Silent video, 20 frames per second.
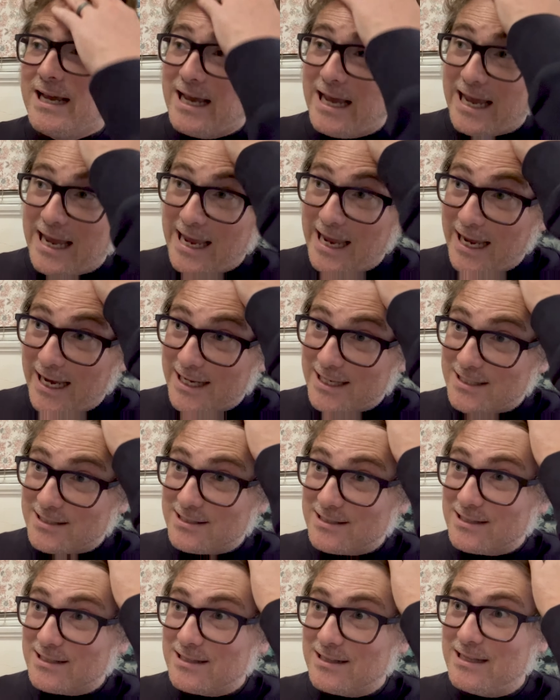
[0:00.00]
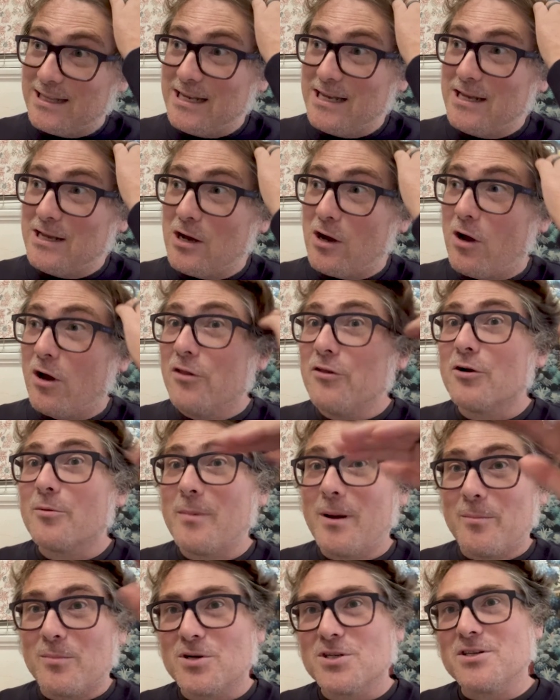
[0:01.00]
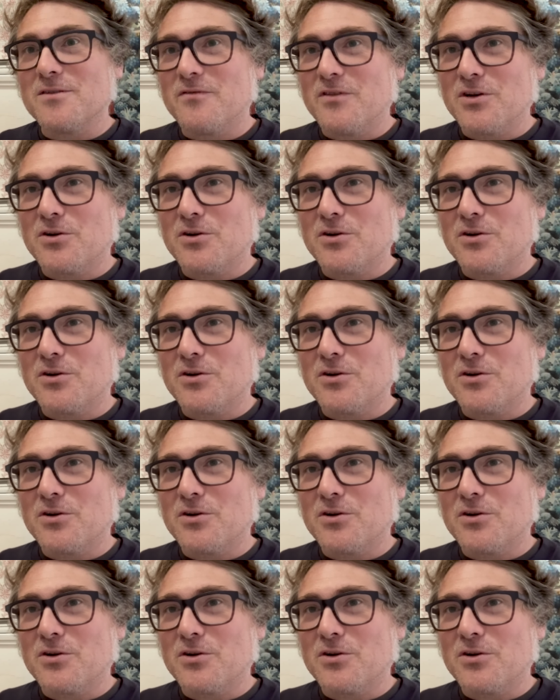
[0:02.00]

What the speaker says: and the other members of the